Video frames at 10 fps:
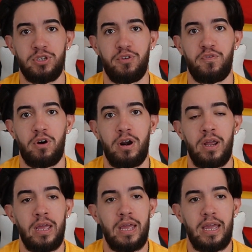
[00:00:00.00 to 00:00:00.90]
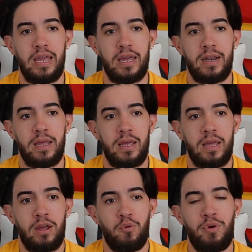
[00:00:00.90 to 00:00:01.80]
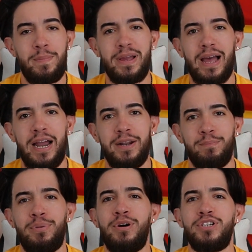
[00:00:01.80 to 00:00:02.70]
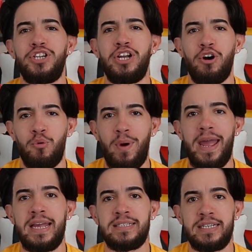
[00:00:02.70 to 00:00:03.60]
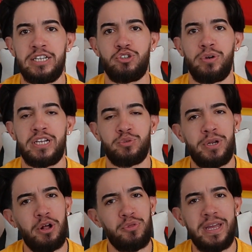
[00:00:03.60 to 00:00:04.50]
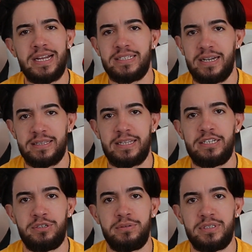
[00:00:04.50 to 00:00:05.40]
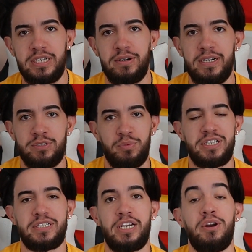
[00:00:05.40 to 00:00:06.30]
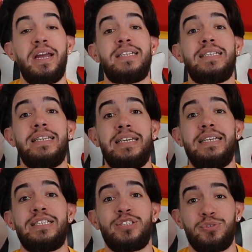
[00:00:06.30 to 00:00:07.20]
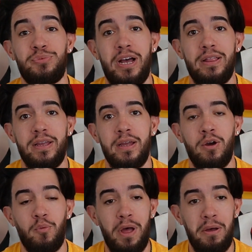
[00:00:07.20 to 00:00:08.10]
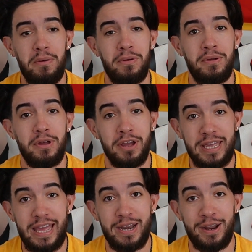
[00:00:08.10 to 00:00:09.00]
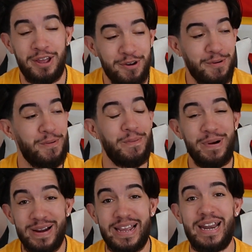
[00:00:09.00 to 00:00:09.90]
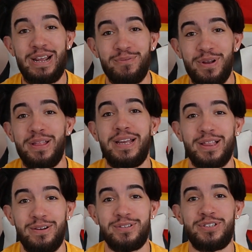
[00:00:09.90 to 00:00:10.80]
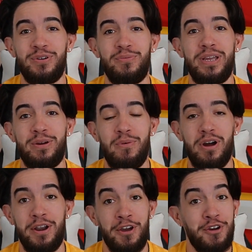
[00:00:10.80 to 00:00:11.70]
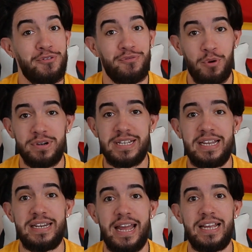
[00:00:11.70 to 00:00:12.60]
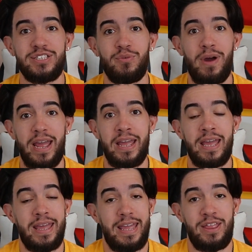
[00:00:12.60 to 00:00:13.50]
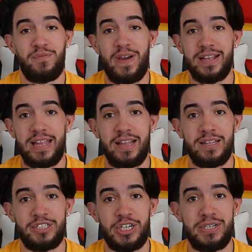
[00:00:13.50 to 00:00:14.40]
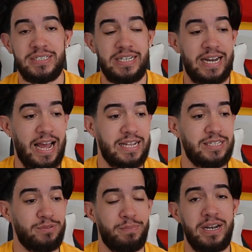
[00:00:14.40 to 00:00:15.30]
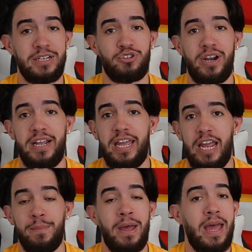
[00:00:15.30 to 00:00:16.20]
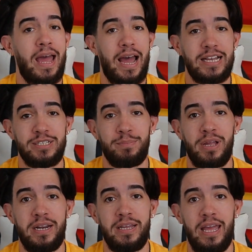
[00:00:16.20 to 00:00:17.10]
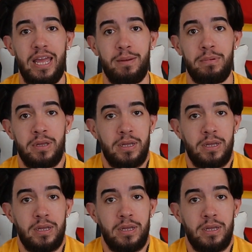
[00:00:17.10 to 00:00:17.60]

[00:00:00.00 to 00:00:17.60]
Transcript: so far. And we've been kind of pushing away his injury because we don't think it's nothing too serious. We just hear it's knee swelling. Well, again, we're getting really close to week 1, 14 days away. And the fact that L'Jarius Sneed hasn't been in training camp, hasn't played a game,